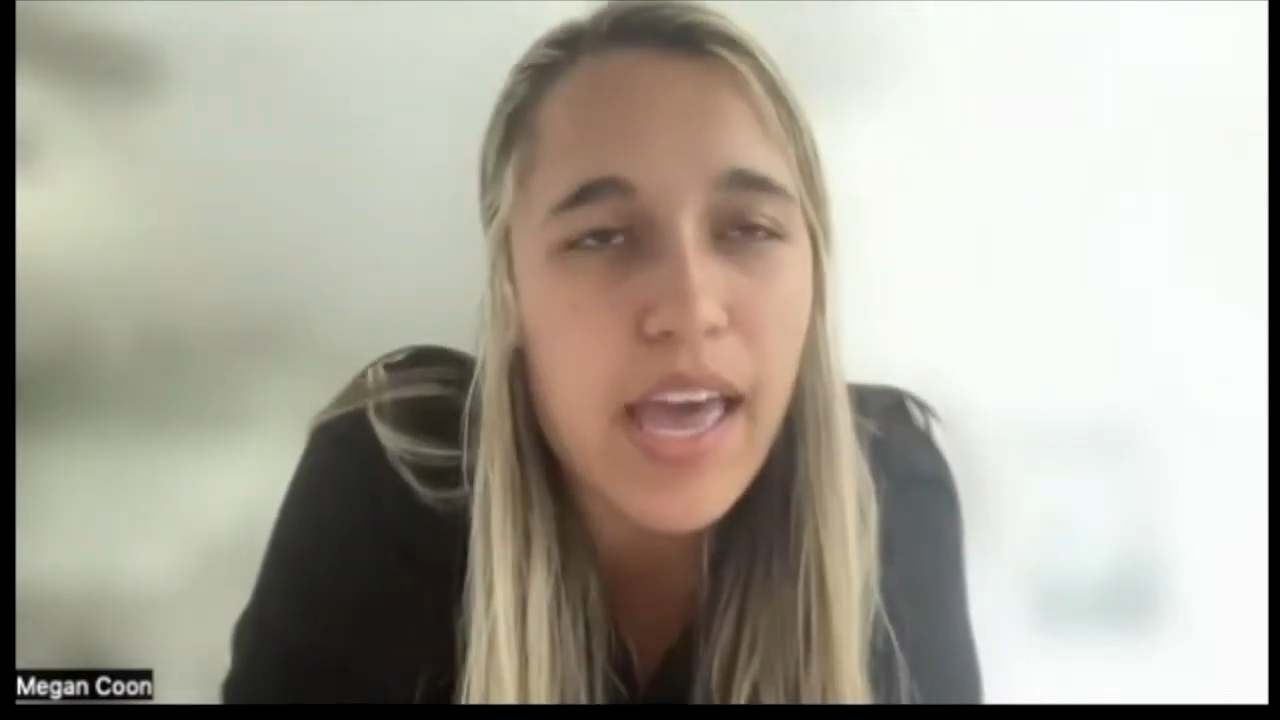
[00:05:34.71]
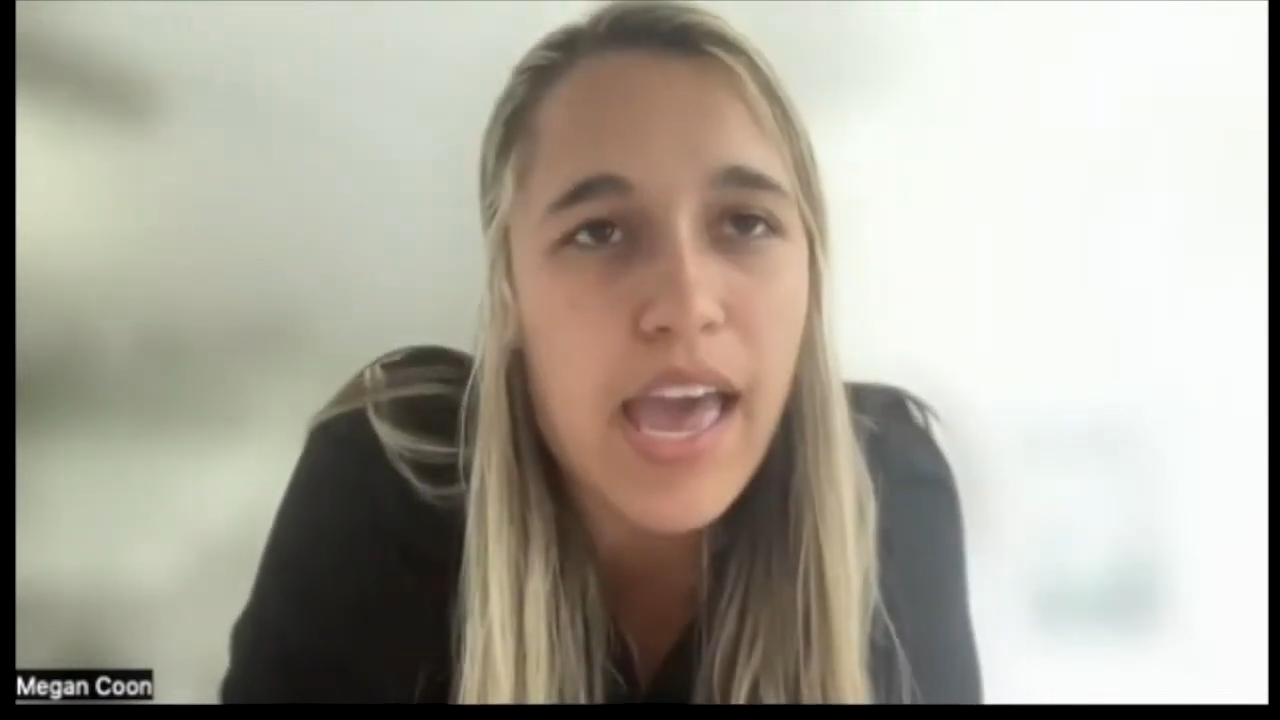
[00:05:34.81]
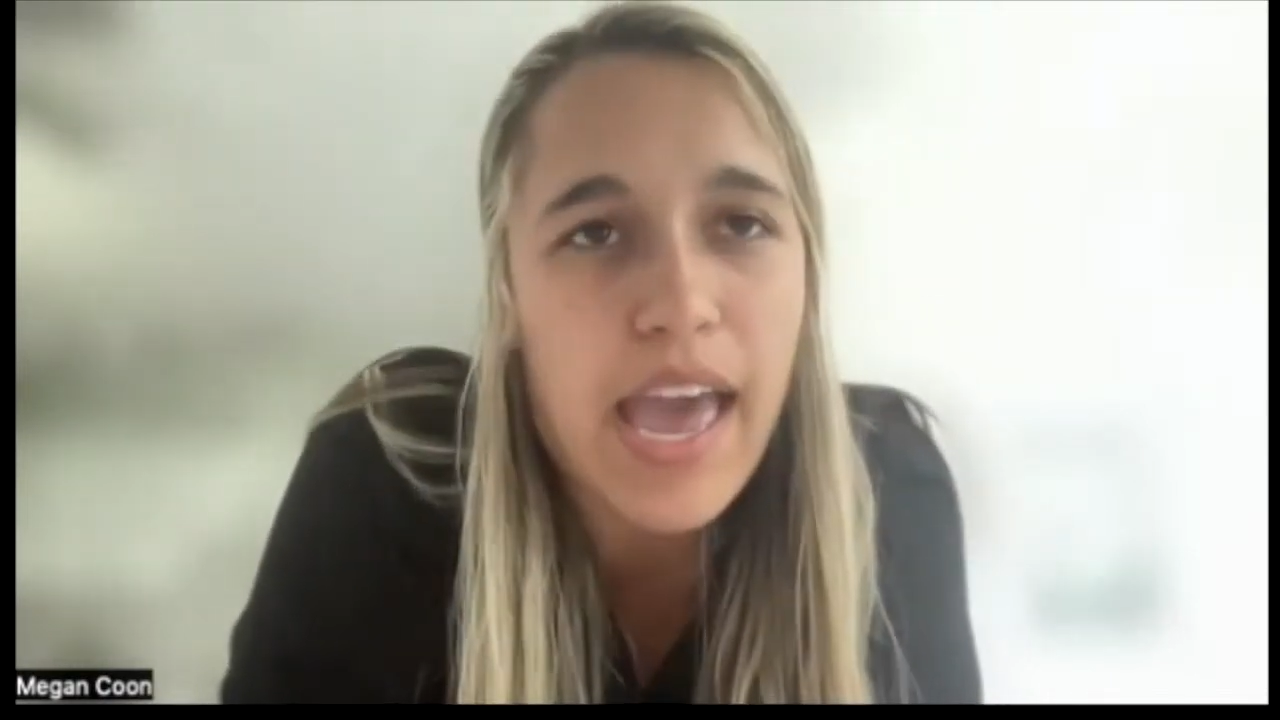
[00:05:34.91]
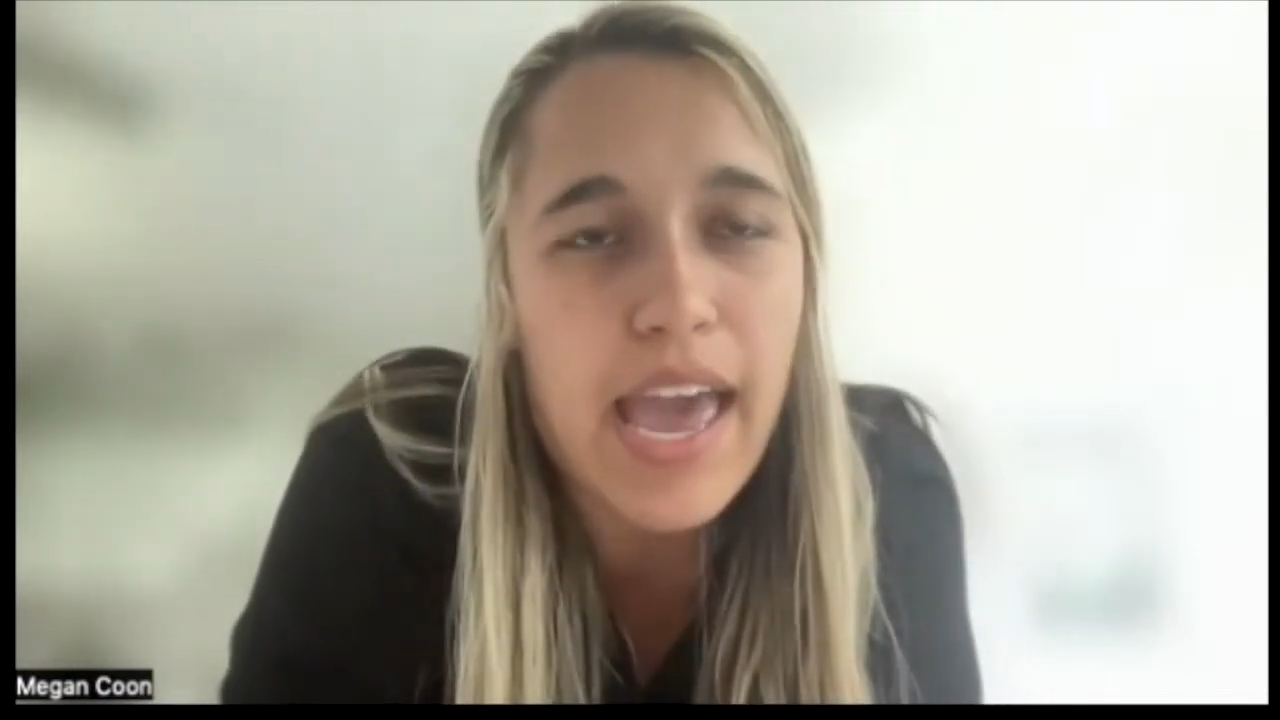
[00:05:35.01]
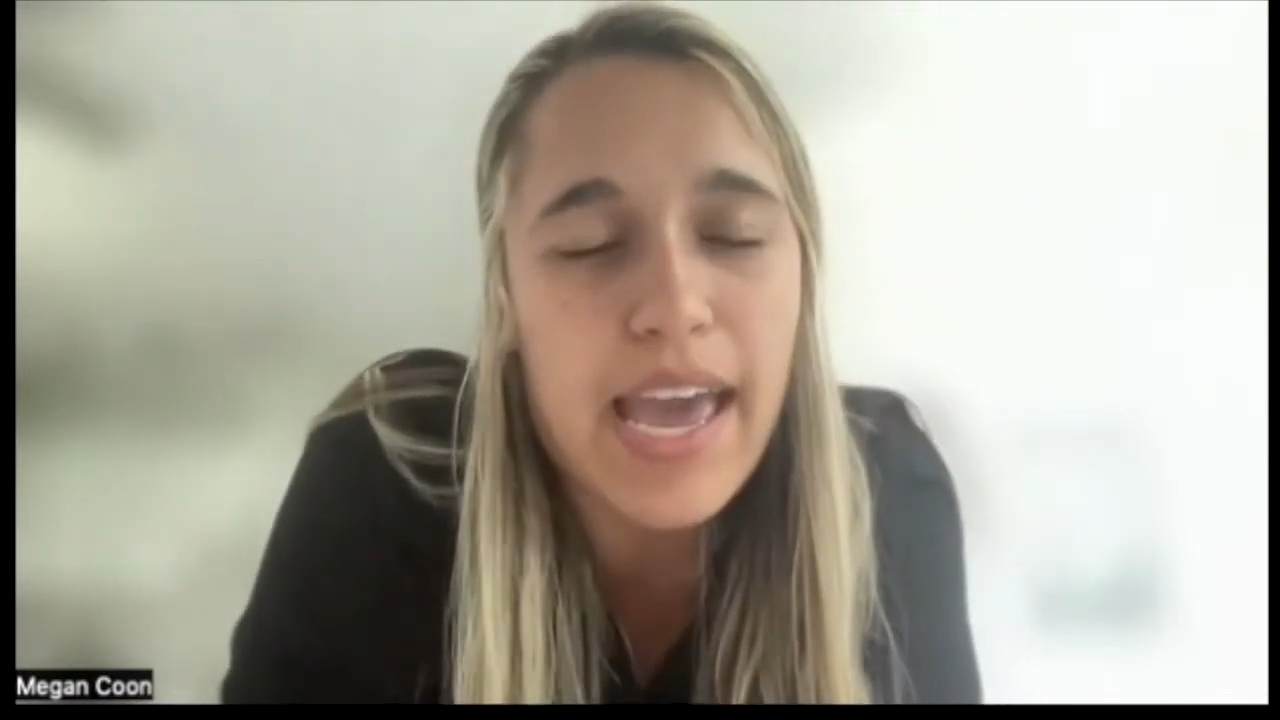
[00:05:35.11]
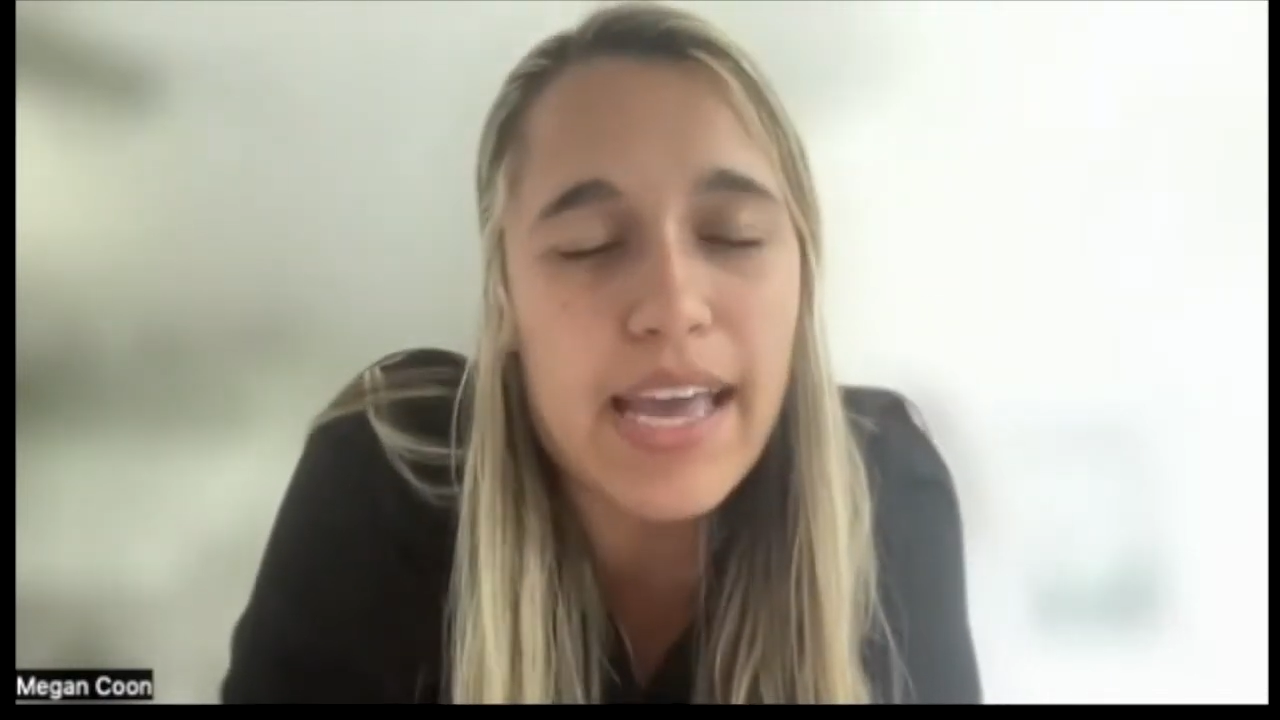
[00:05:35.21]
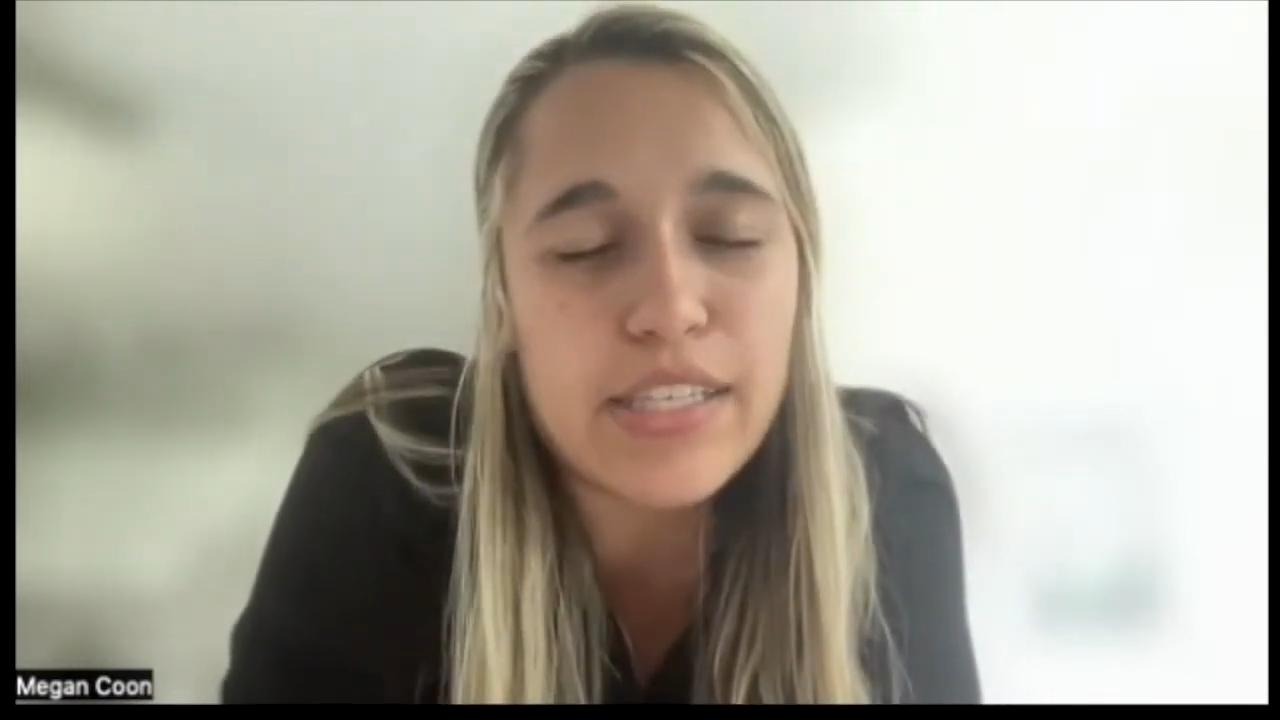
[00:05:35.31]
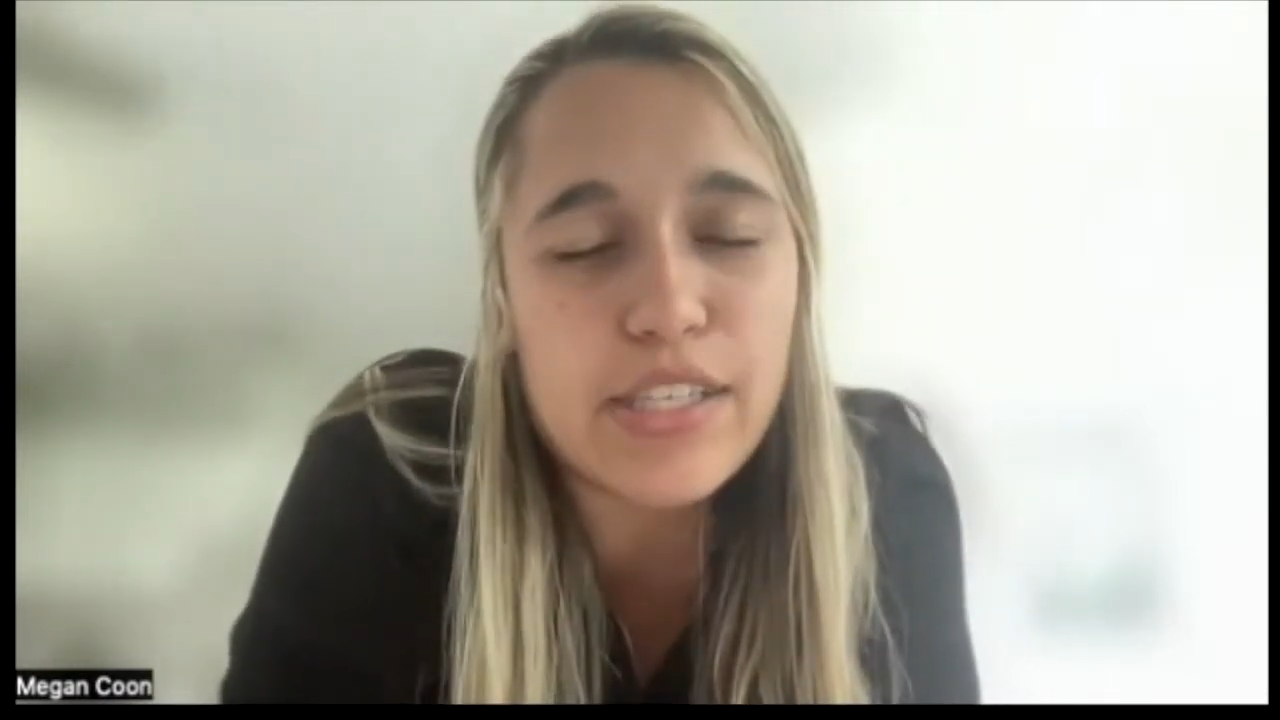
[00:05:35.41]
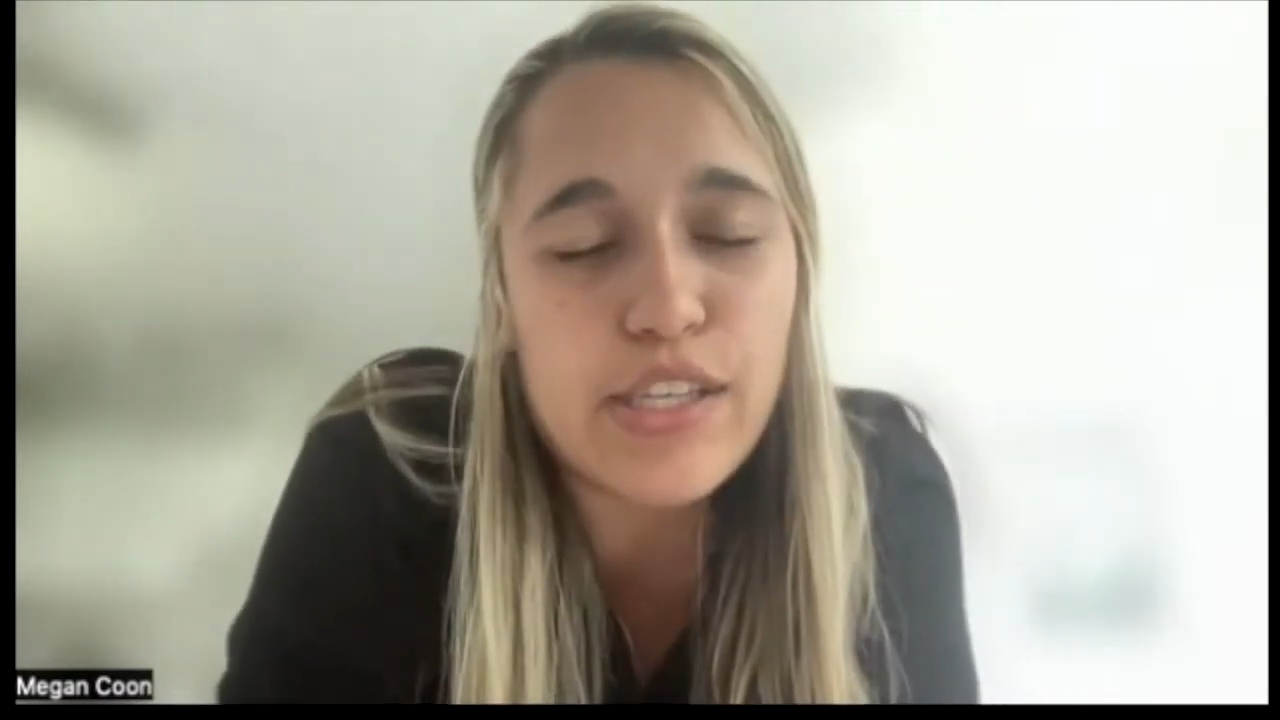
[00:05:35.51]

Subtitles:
And